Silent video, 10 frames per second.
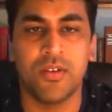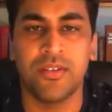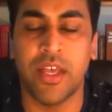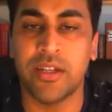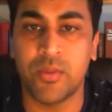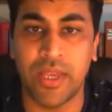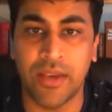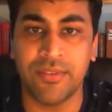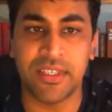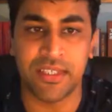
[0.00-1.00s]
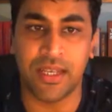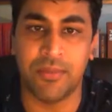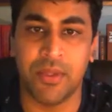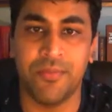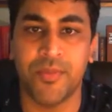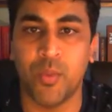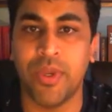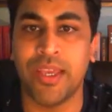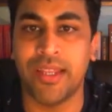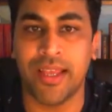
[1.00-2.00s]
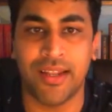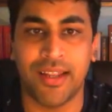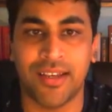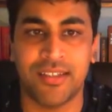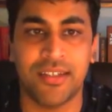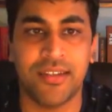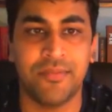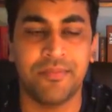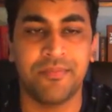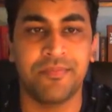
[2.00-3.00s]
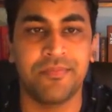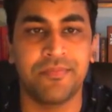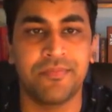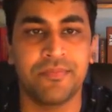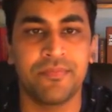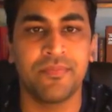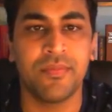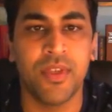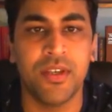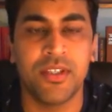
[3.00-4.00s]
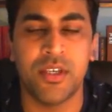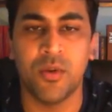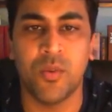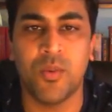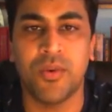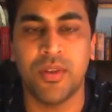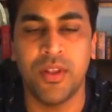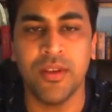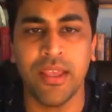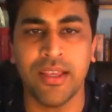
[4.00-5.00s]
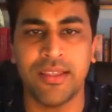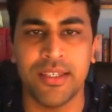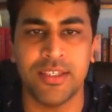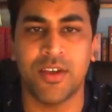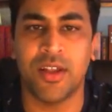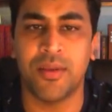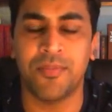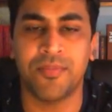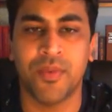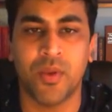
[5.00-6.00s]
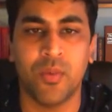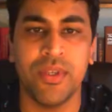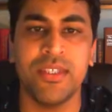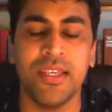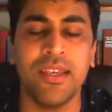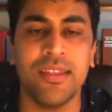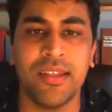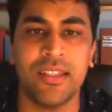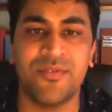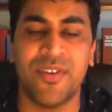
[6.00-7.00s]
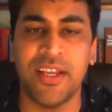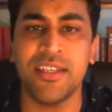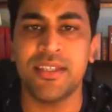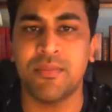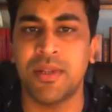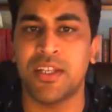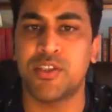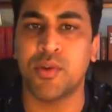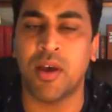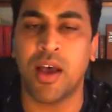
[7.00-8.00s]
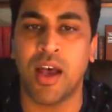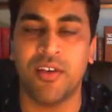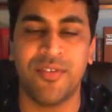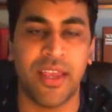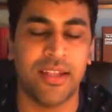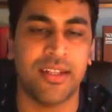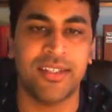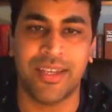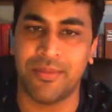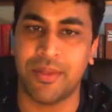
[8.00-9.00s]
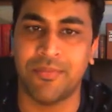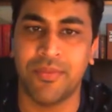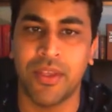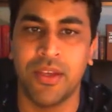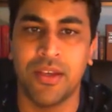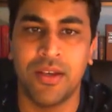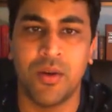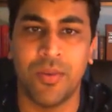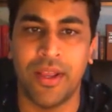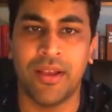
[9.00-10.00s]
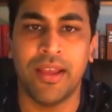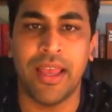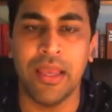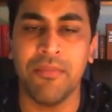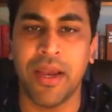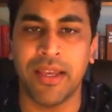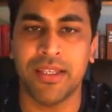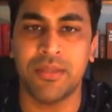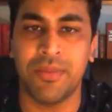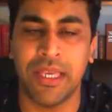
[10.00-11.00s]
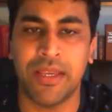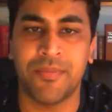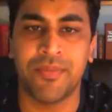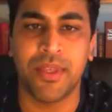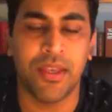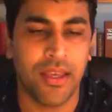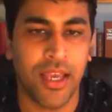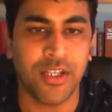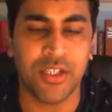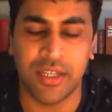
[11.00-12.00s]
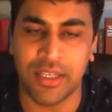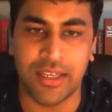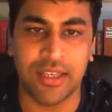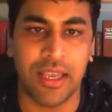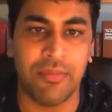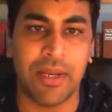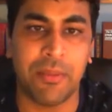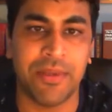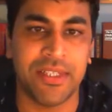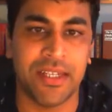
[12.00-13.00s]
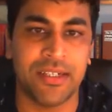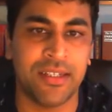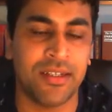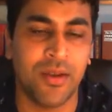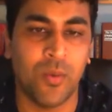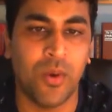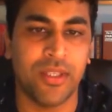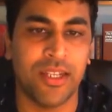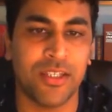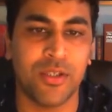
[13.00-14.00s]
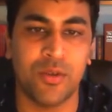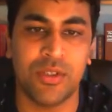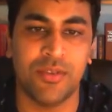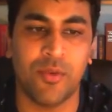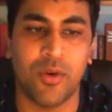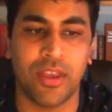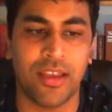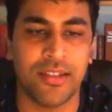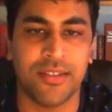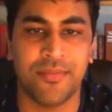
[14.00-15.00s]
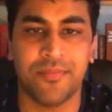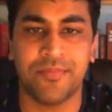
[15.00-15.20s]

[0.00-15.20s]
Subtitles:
Now that we have this table, we can analyze it. So, looking at this column, we see that it's very similar to our half-adder table, where A minus B actually it can be represented with an exclusive OR gate.